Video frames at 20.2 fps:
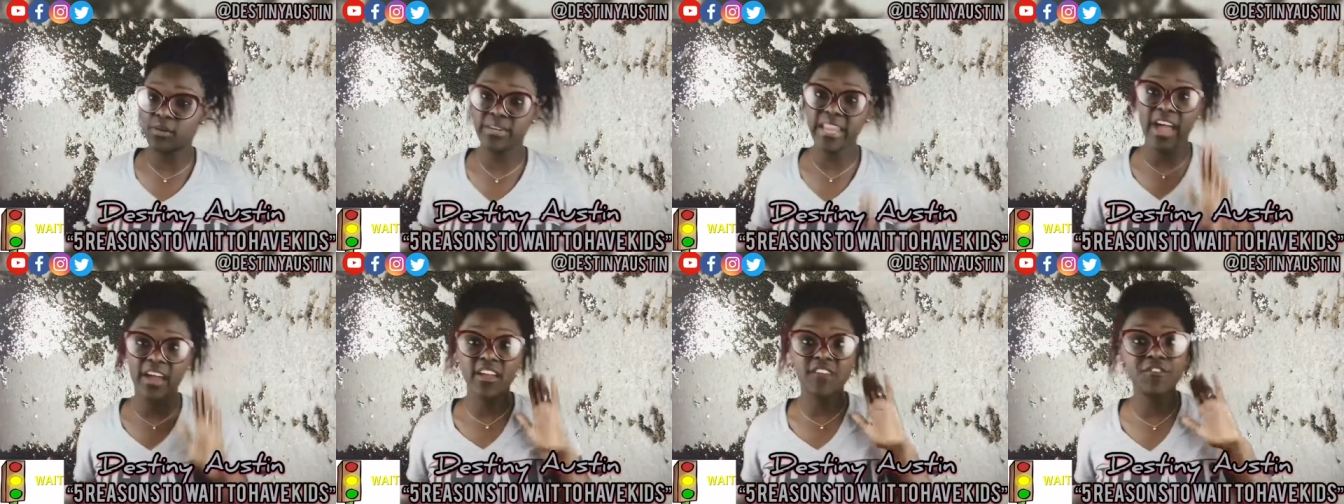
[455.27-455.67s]

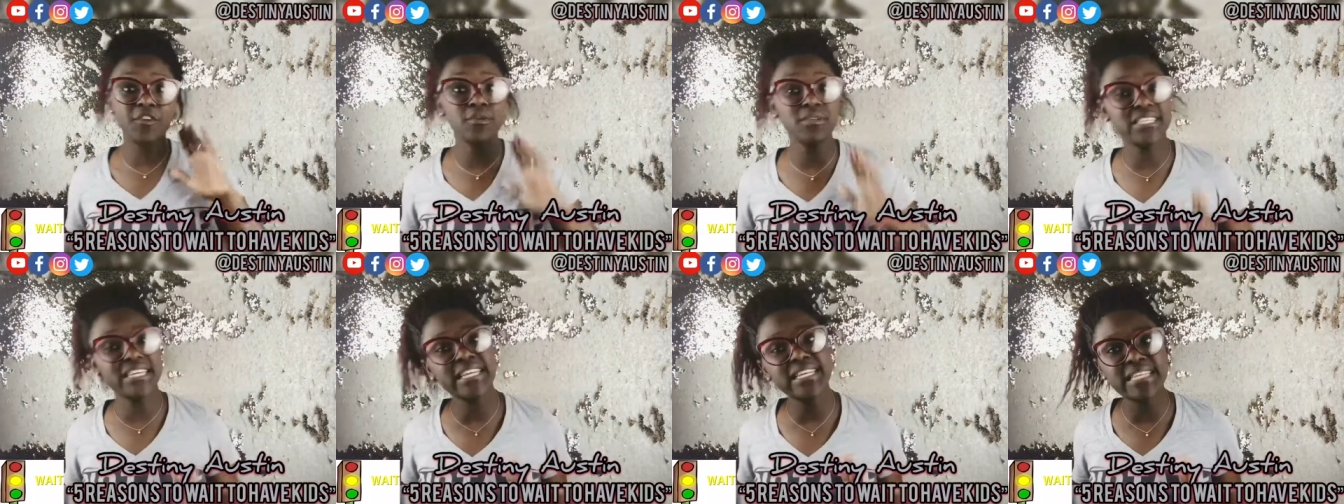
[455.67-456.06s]
Now, if
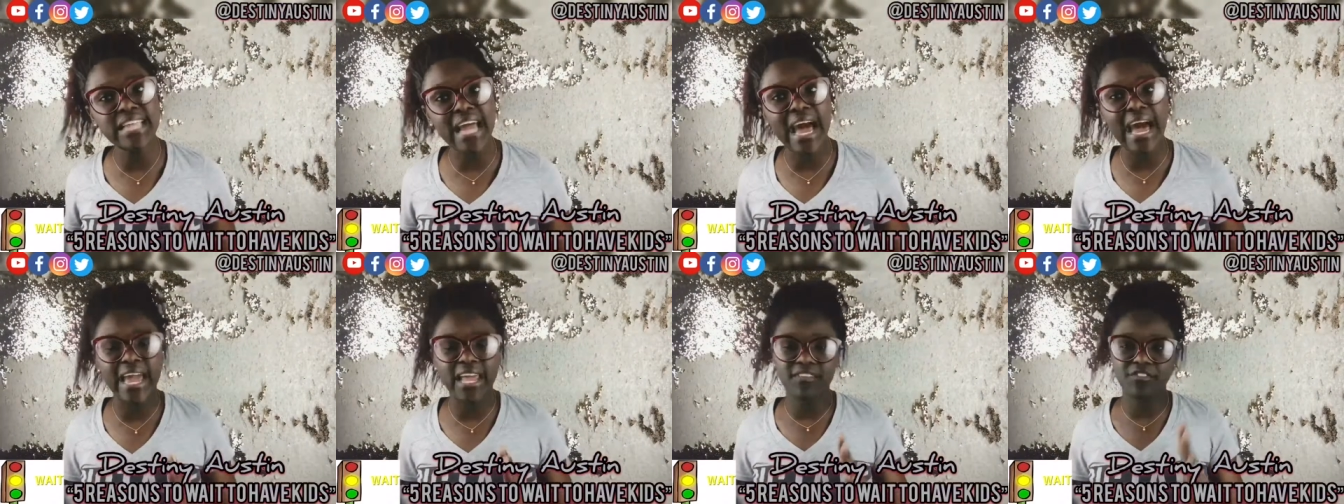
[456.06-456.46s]
you did
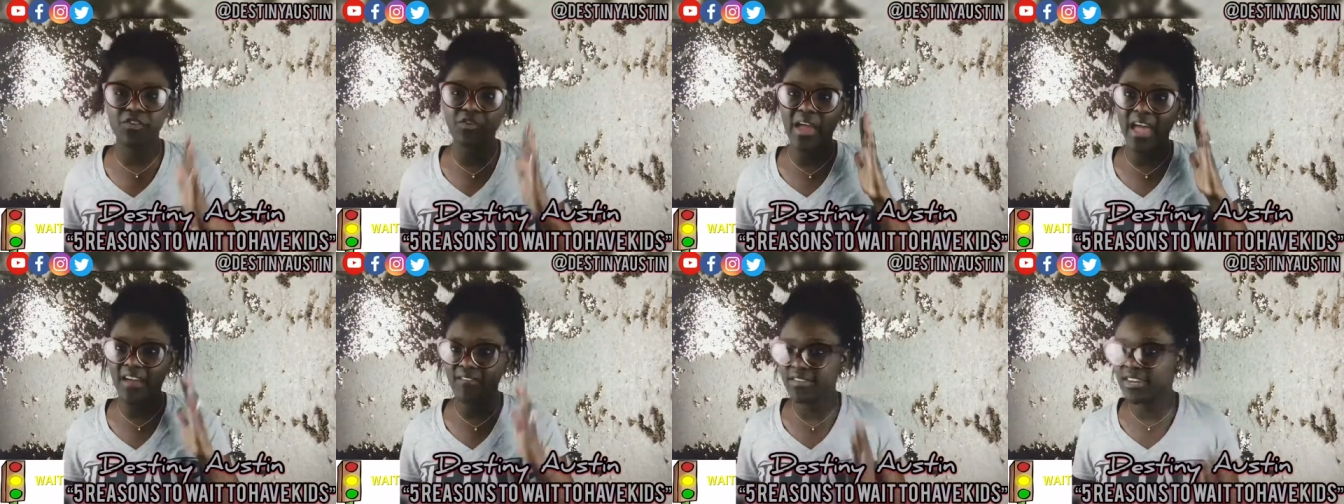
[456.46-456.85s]
not, if
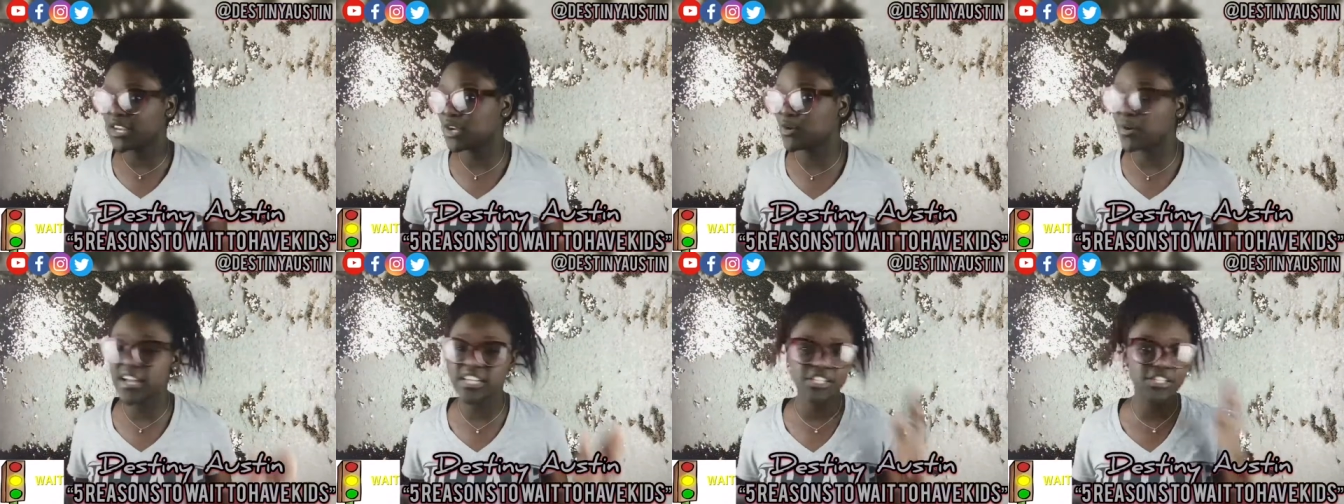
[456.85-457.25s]
you have any
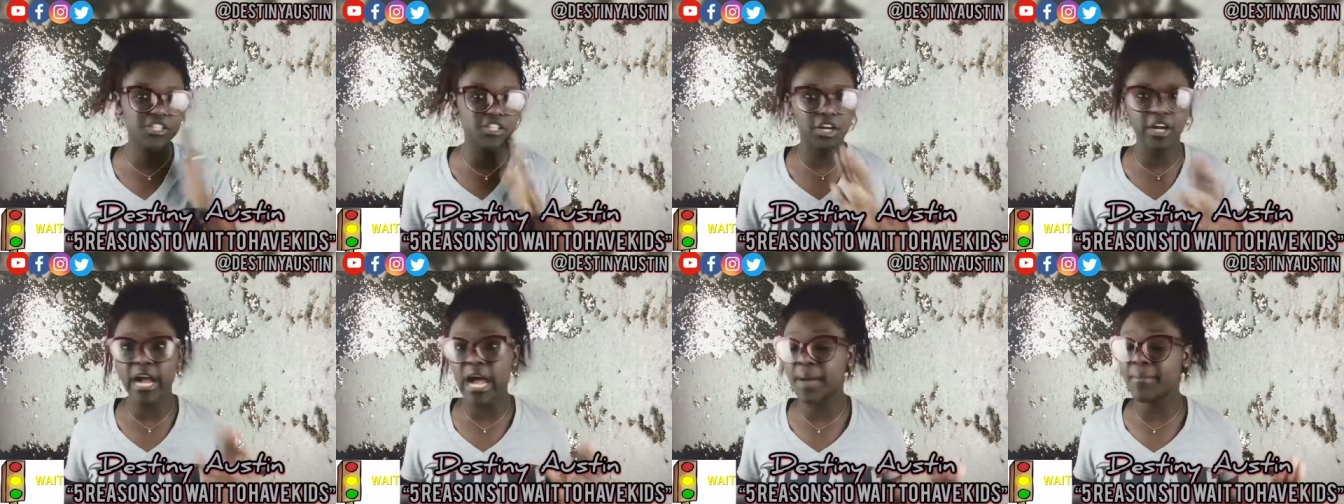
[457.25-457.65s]
questions
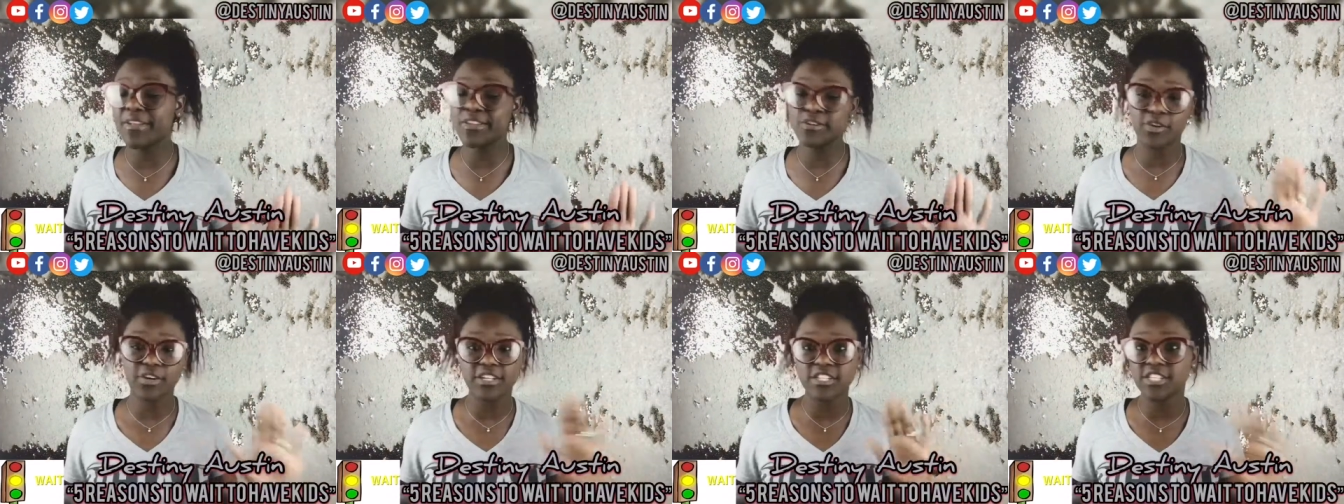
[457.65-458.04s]
or
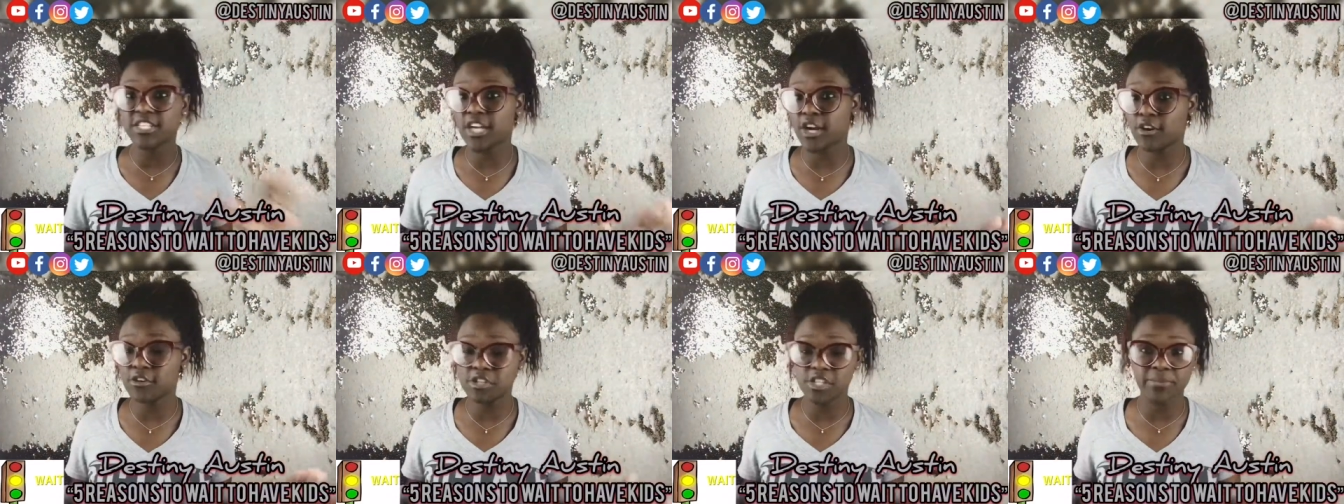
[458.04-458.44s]
comments or
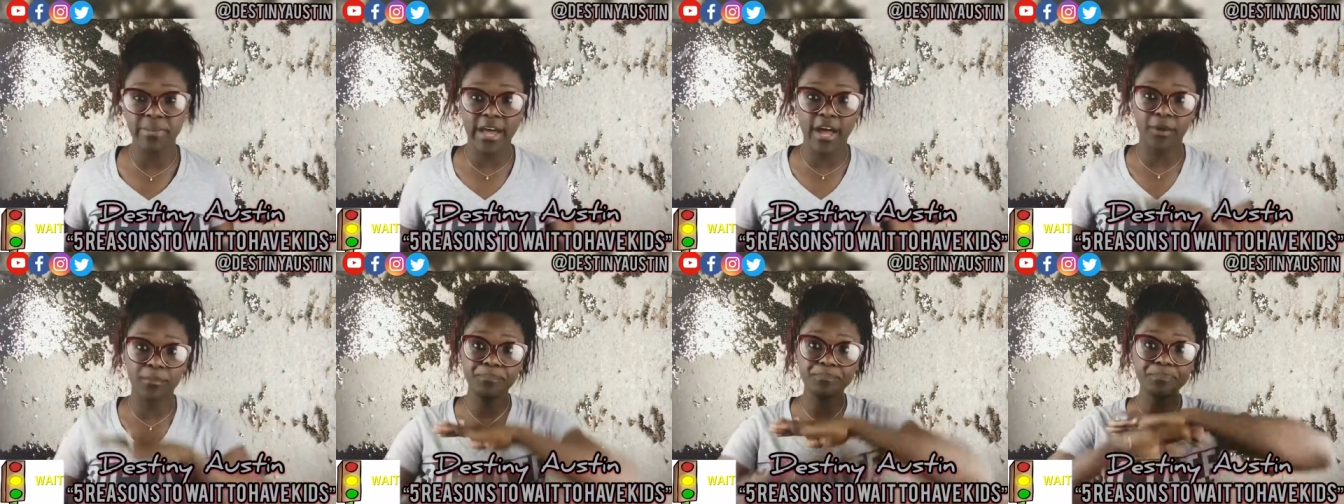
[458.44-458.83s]
concerns
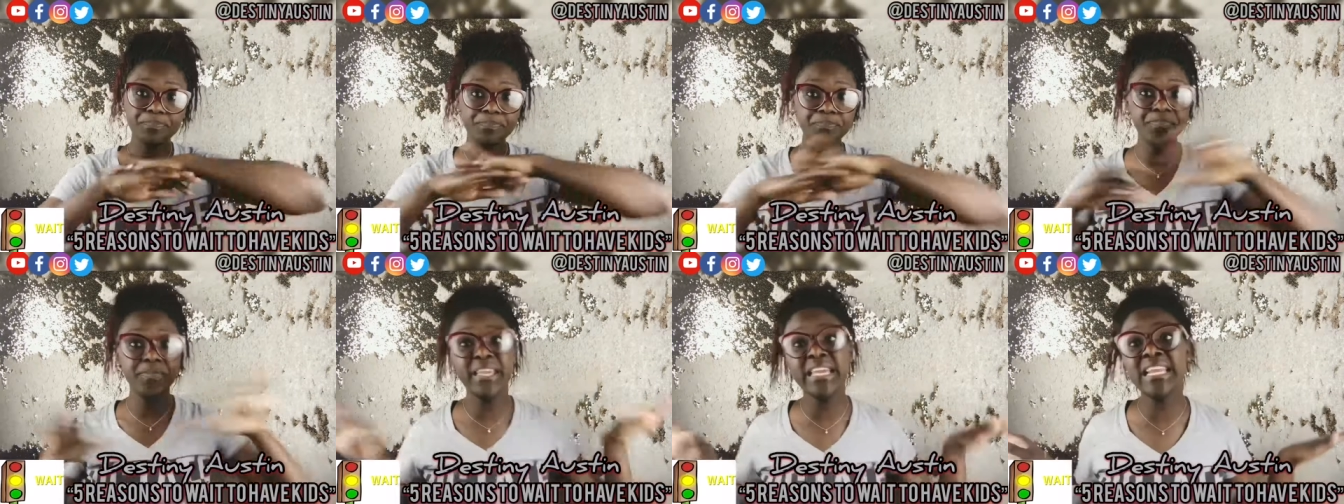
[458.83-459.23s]
about
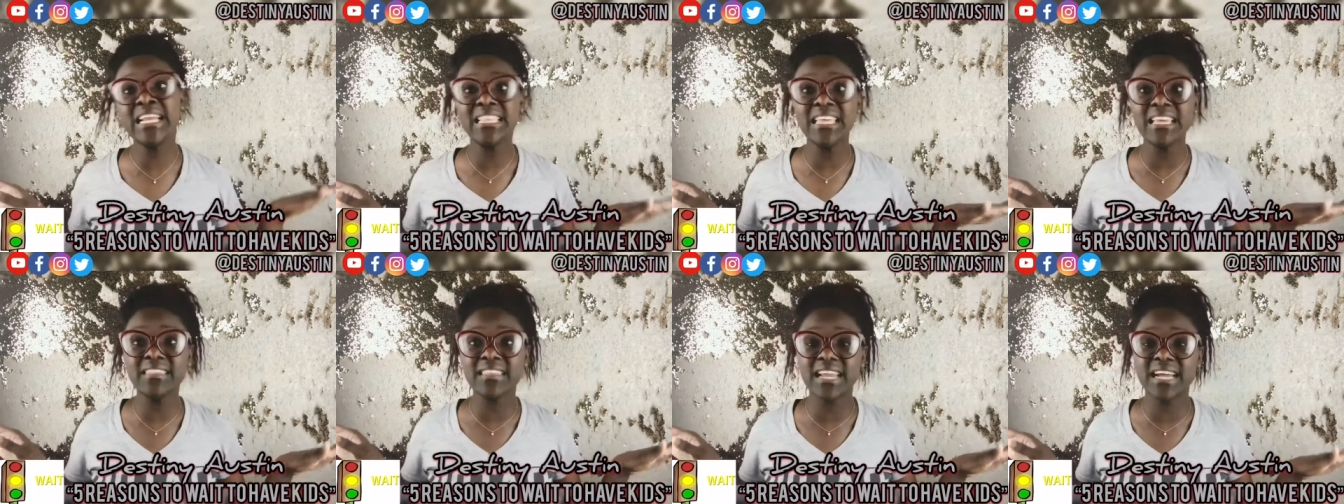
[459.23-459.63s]

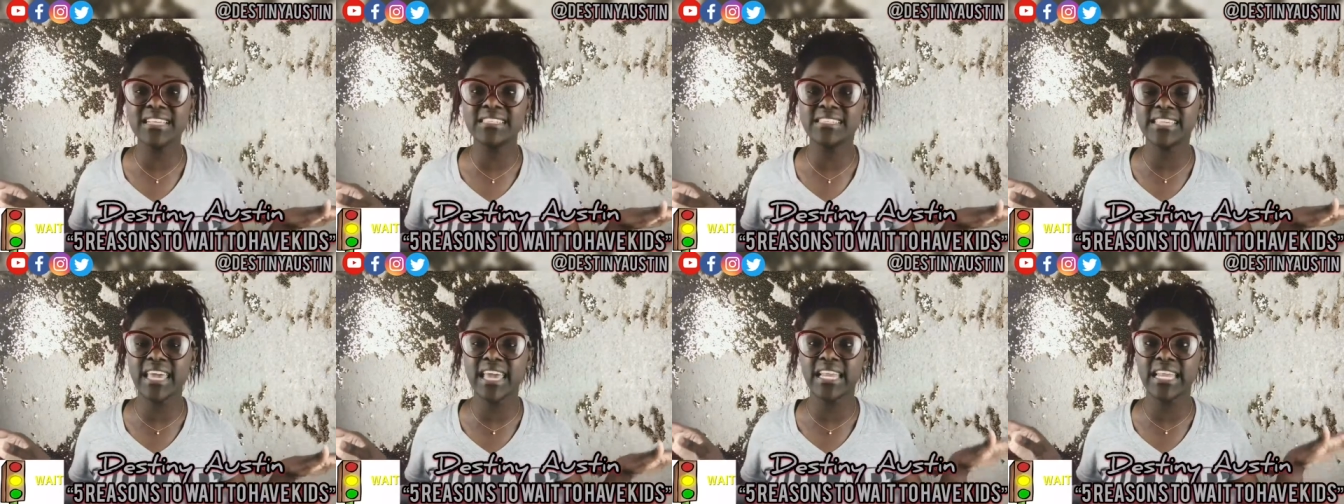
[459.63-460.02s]
anything that I
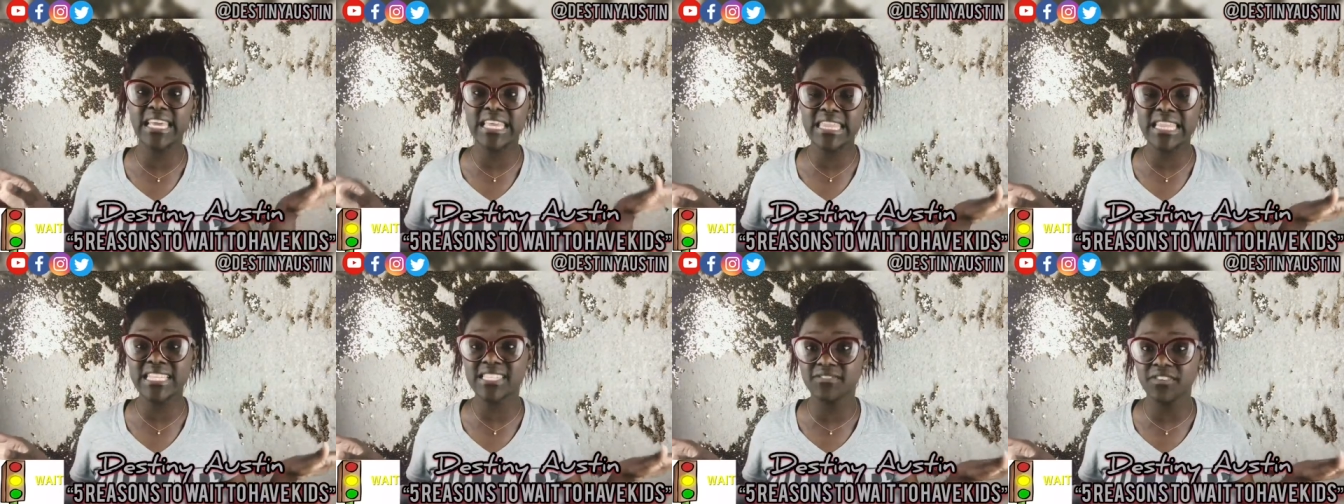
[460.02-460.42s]
said
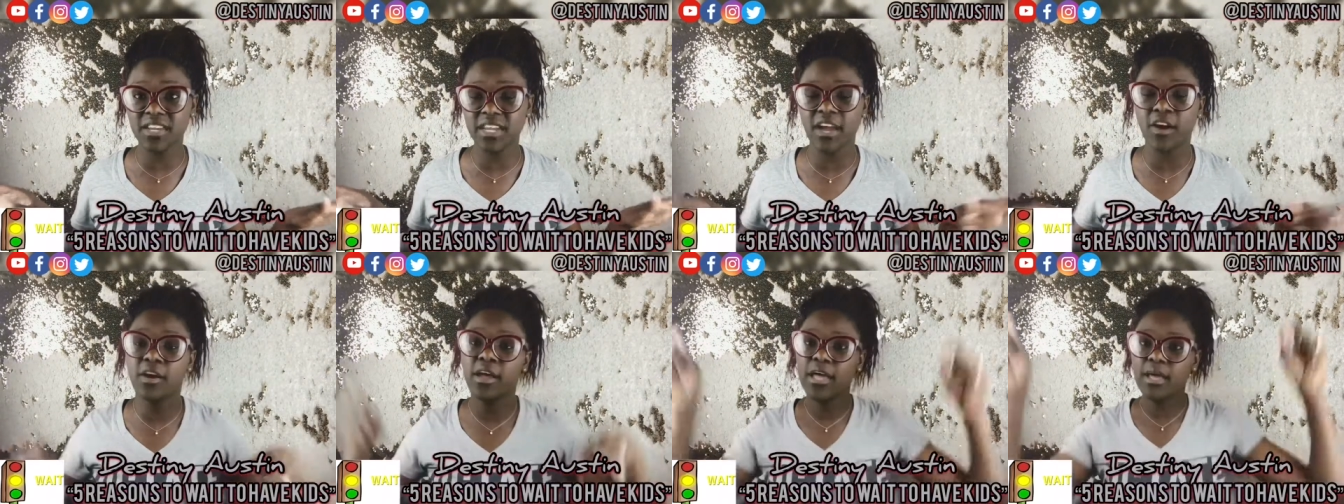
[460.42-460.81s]
in this
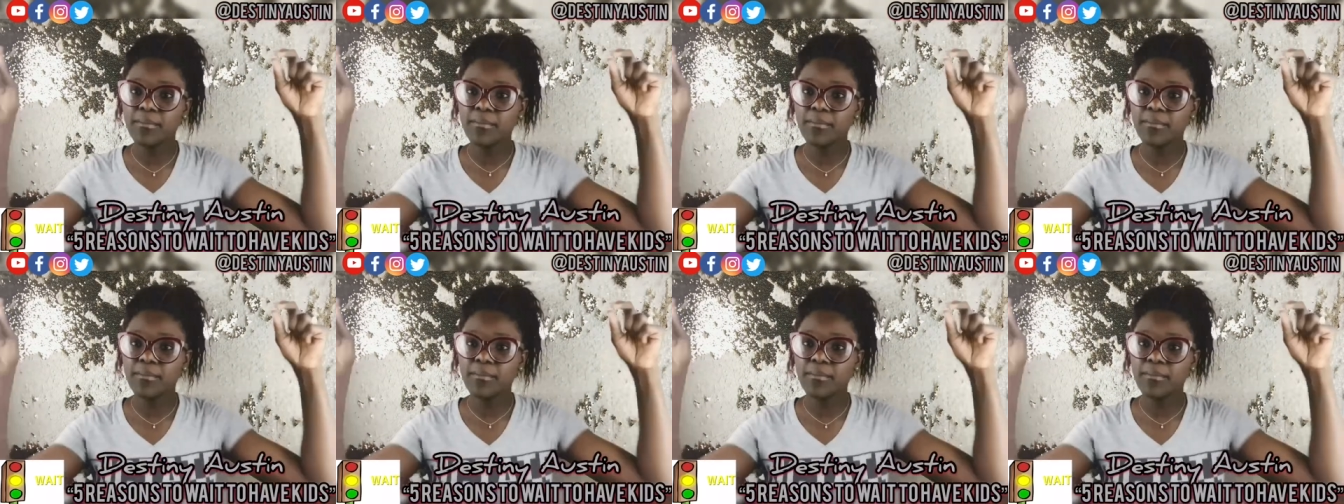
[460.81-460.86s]
video,